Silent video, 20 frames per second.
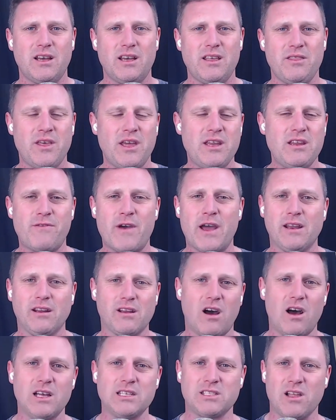Then you've had
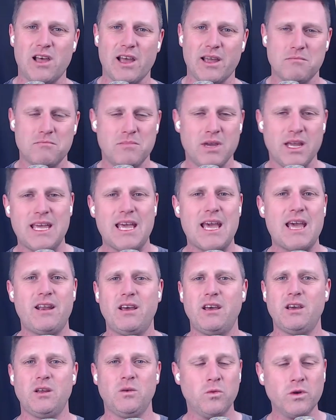guys like
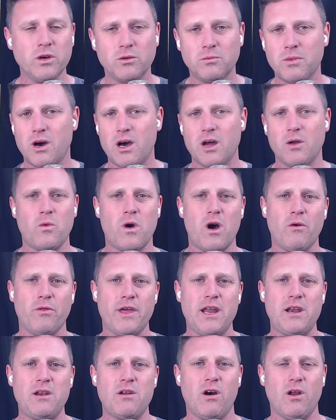McKenna and Wilmot. While
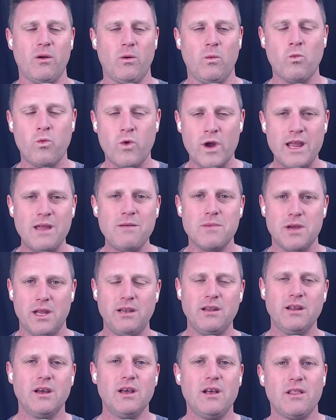they're not
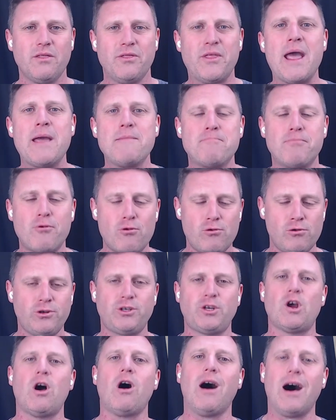wingmen, they
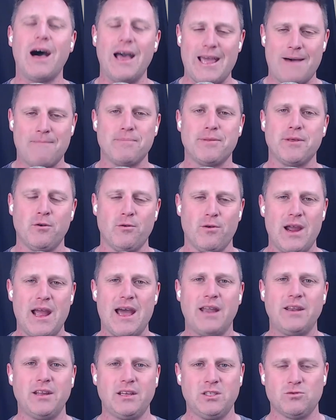push high up the
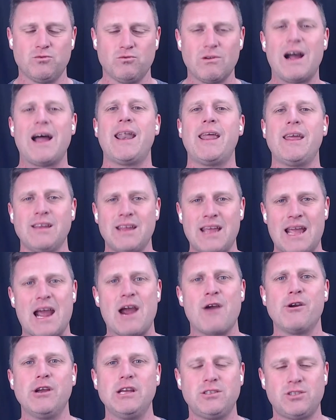ground as run and
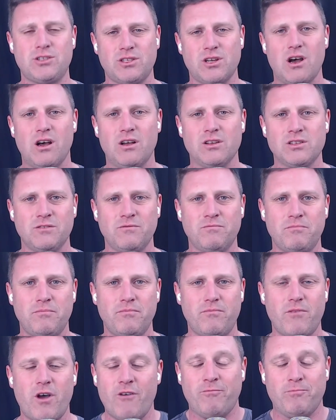carry styles
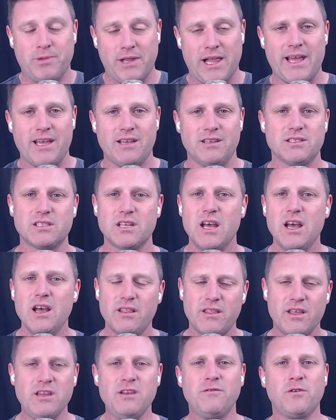of players.
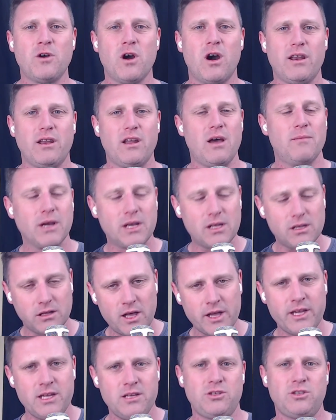Then you've got a
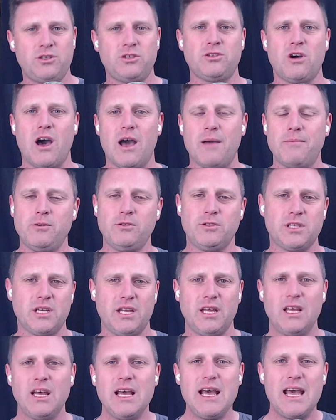McCluggage type who's
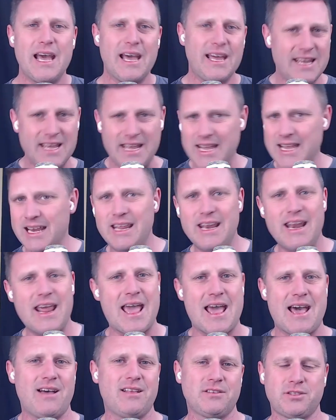an in and
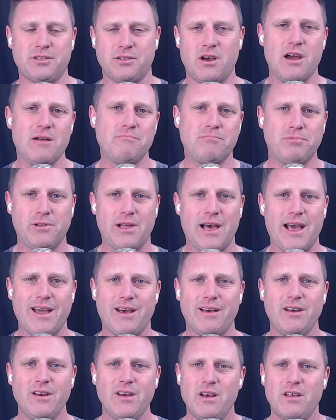outside player.